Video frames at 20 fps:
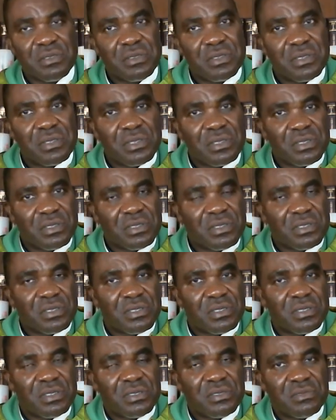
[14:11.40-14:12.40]

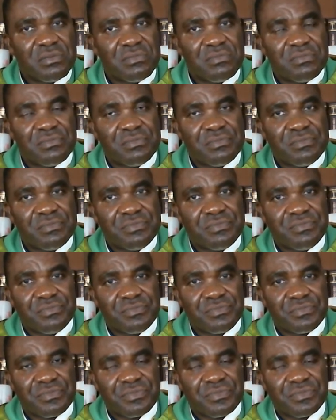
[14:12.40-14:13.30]
Nobody speaks.